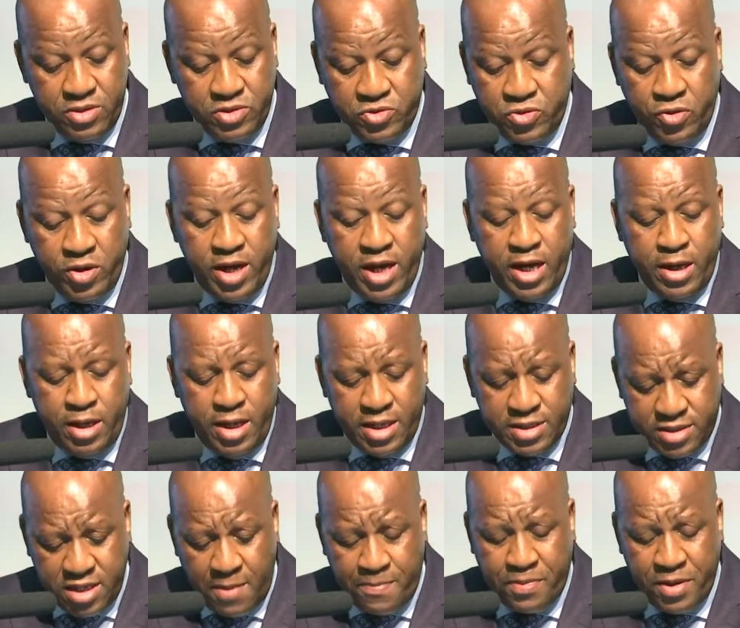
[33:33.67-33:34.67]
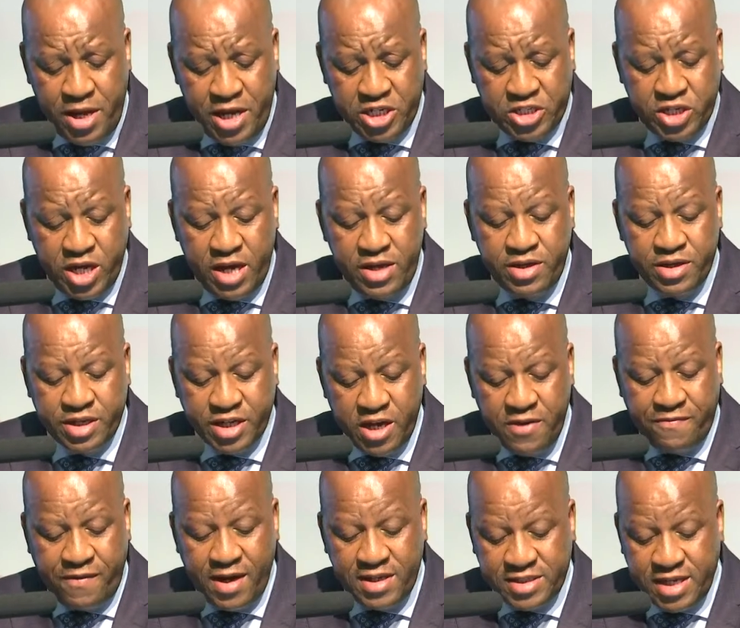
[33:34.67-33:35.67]
to establish and
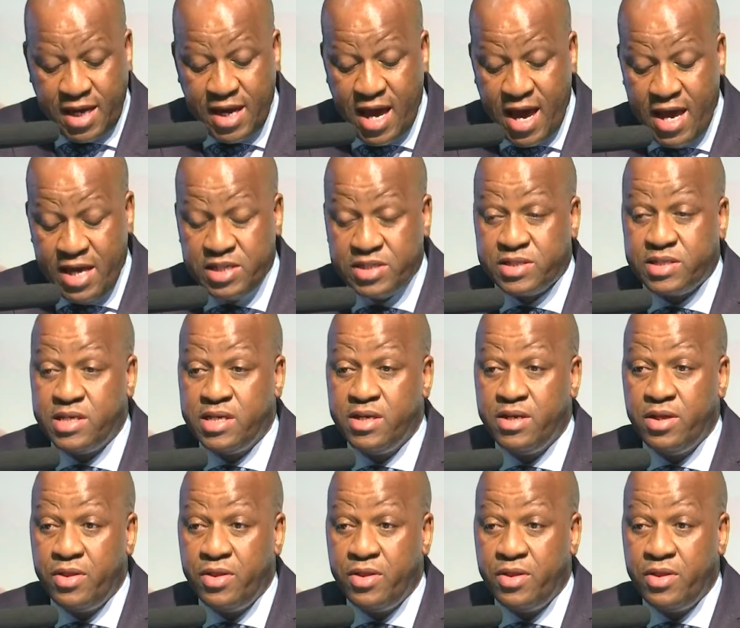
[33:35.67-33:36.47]
revitalize